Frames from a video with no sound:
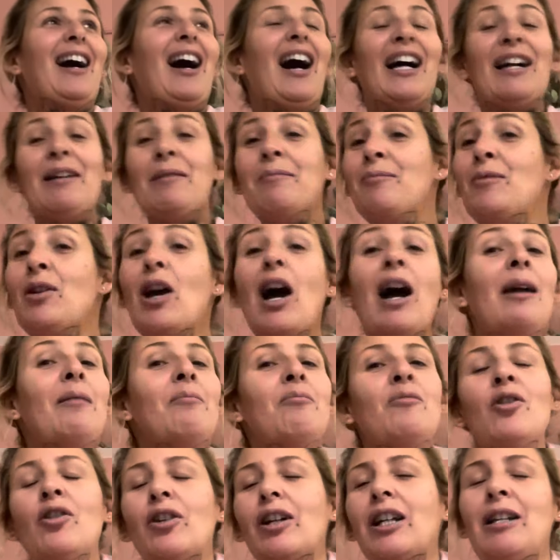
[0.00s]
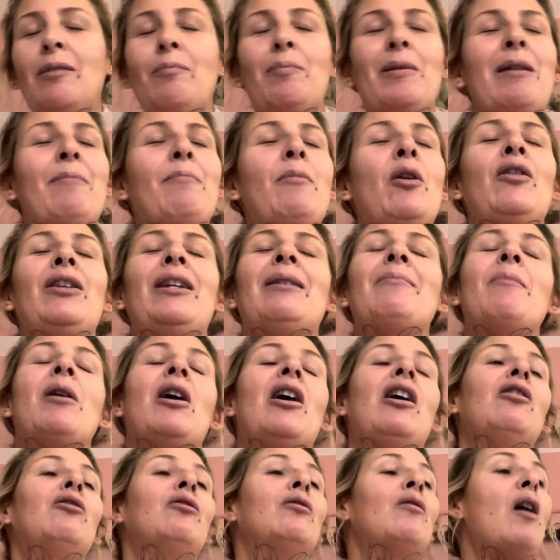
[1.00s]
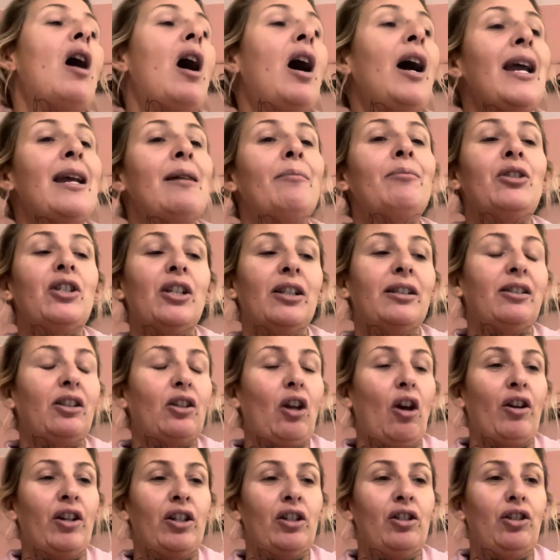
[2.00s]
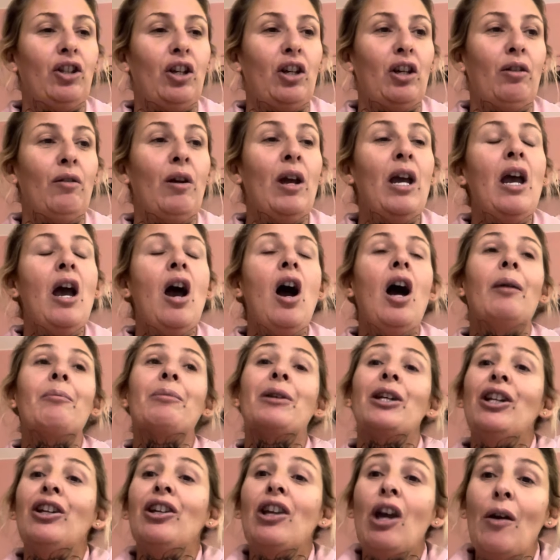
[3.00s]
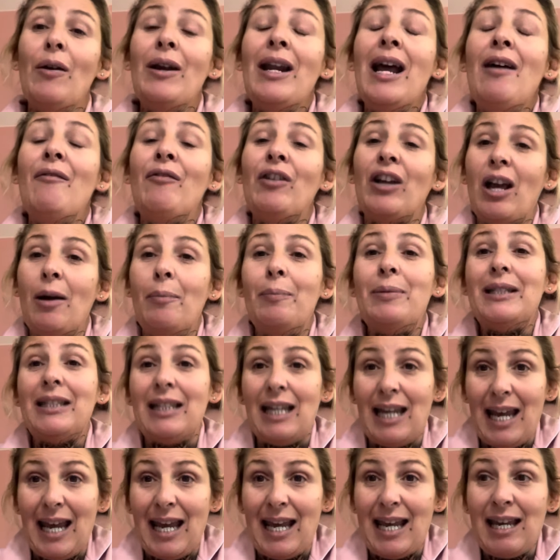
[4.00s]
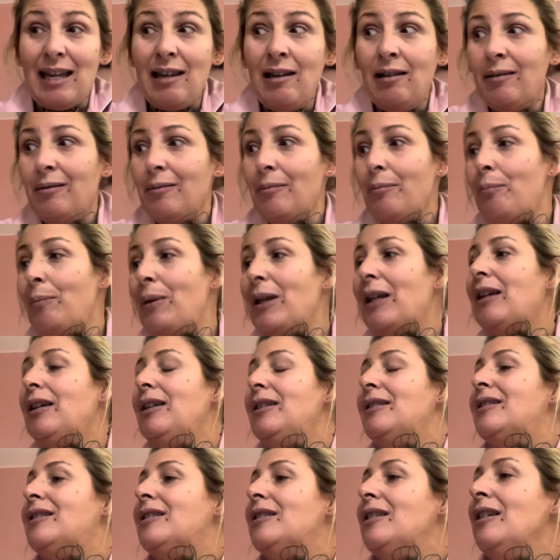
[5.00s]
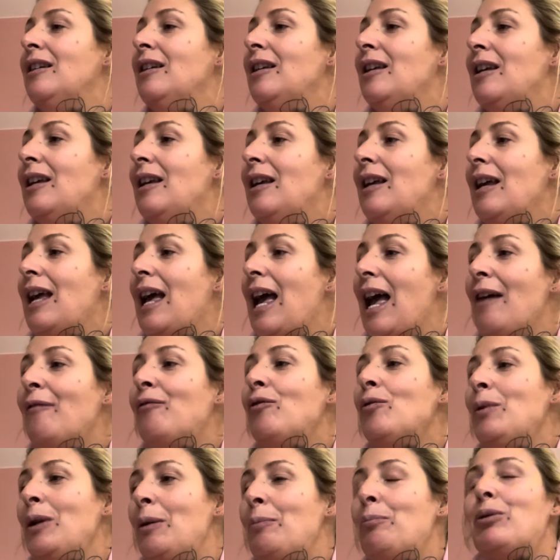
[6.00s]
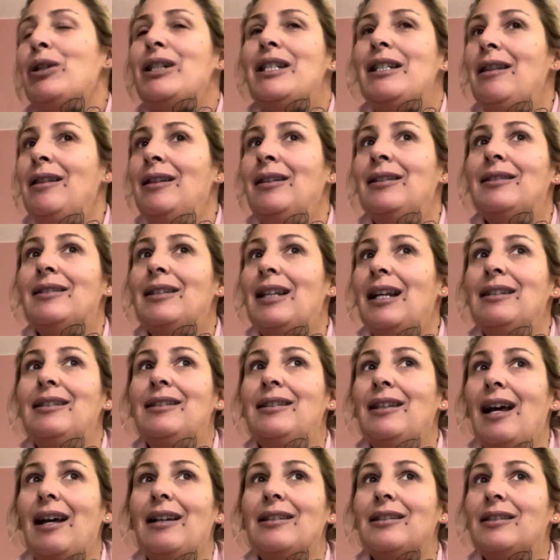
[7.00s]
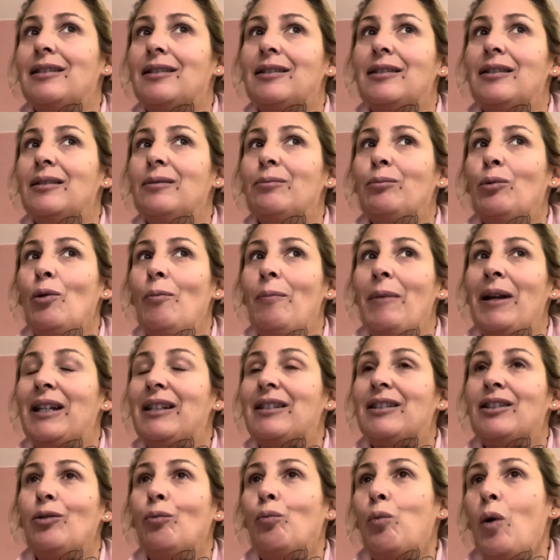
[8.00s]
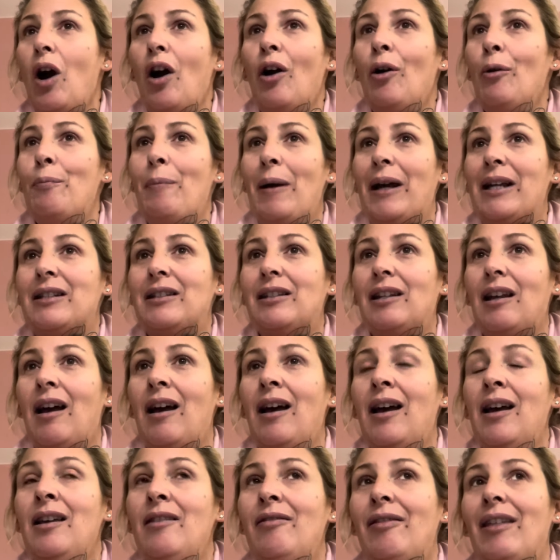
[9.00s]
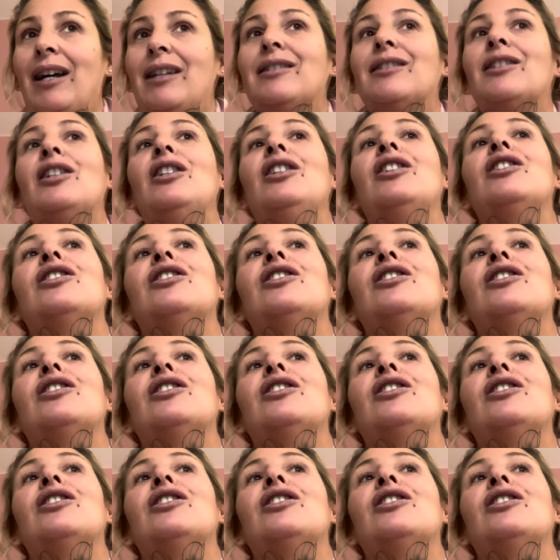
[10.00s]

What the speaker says: I'm not going to be a moaning myrtle. I am just going to... I'm going to go and have a cup of tea because everyone in Britain says that's what makes the world better. That's going to